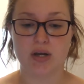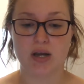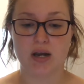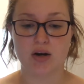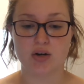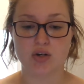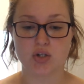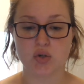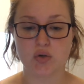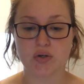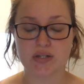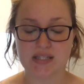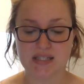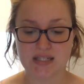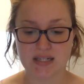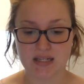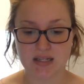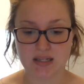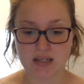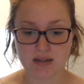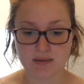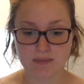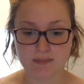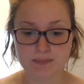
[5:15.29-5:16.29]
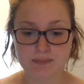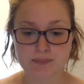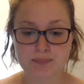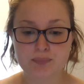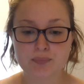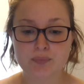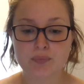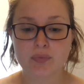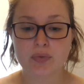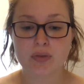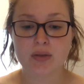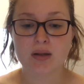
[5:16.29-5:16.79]
characteristic,
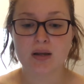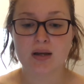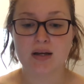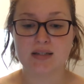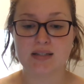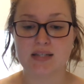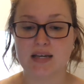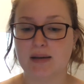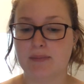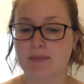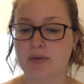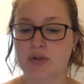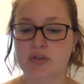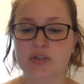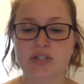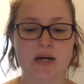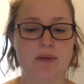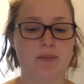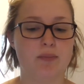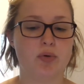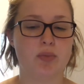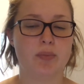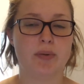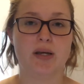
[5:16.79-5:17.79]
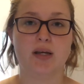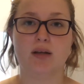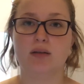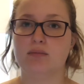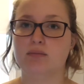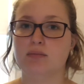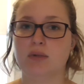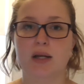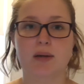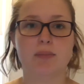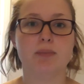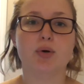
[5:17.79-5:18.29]
example, temperament,
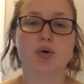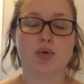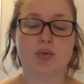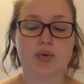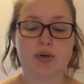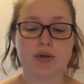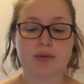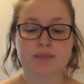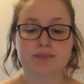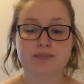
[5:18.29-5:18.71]
and mood,